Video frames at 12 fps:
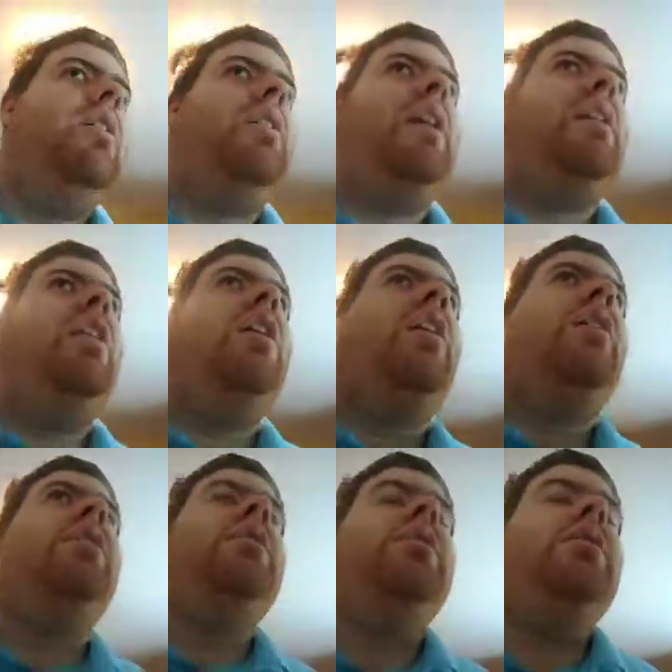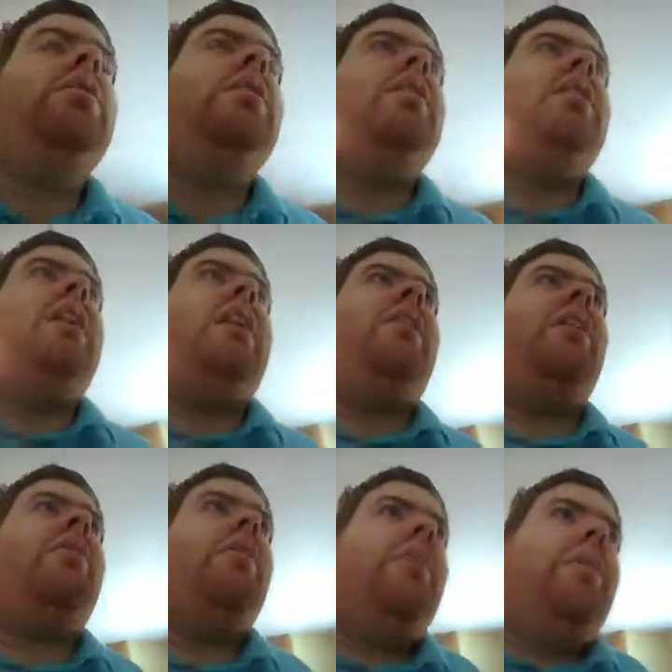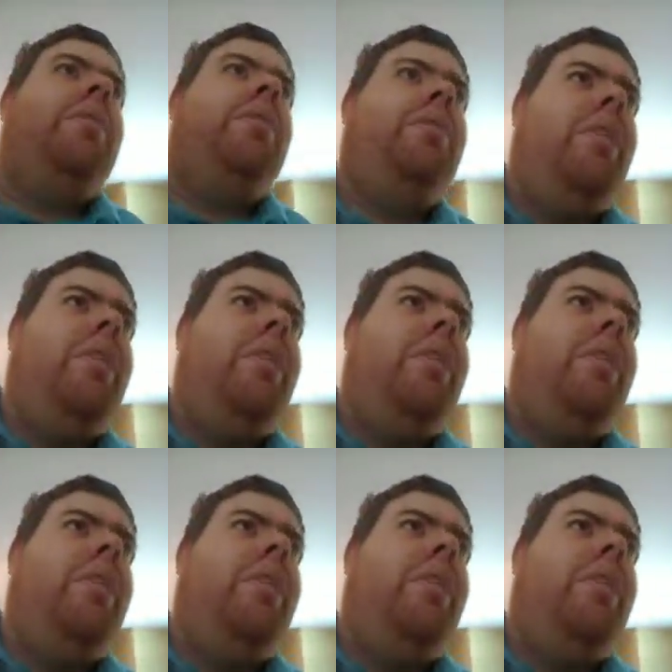that lung that has never